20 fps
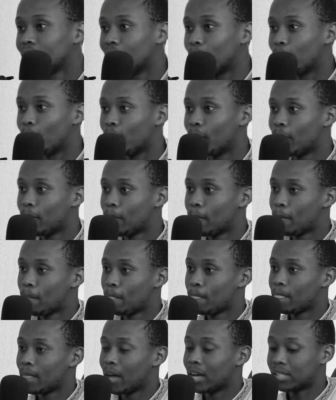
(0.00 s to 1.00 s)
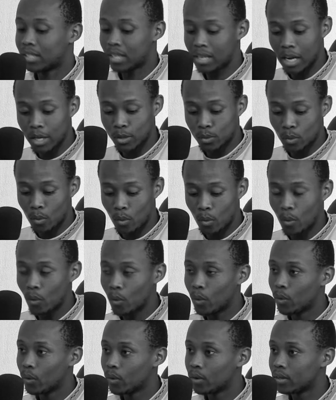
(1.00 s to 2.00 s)
I send us
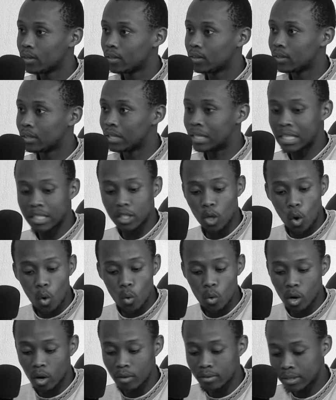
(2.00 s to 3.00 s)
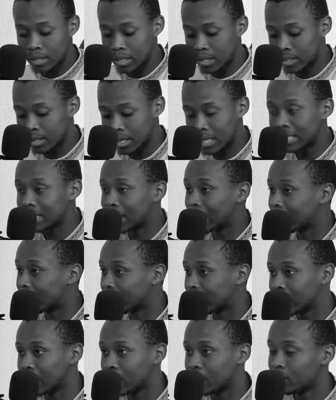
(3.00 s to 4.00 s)
there's a whole lot of skills.
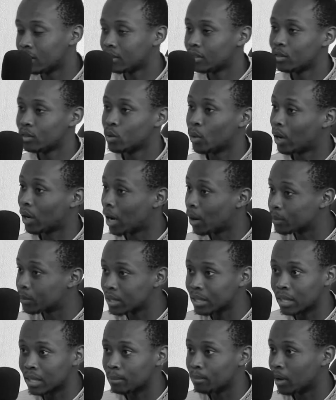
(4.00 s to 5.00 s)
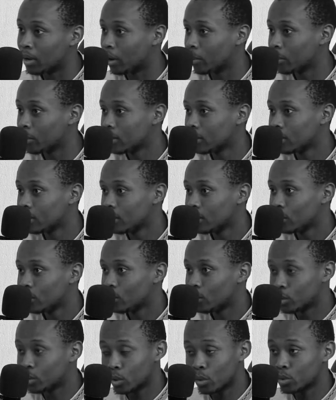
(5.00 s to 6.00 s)
You are counting them now.
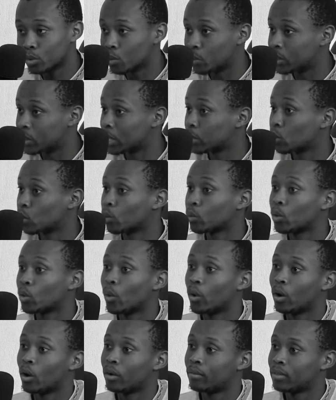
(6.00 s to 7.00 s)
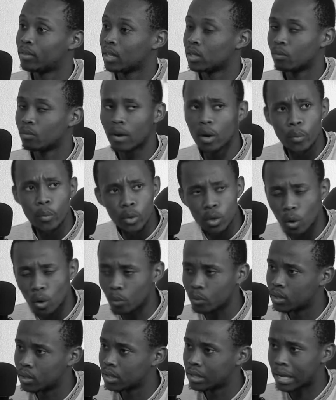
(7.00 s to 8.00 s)
We just don't know a lot of things. But we
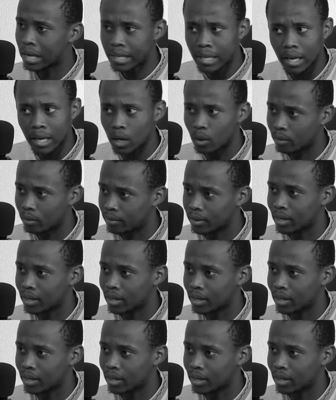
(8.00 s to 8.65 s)
don't. We've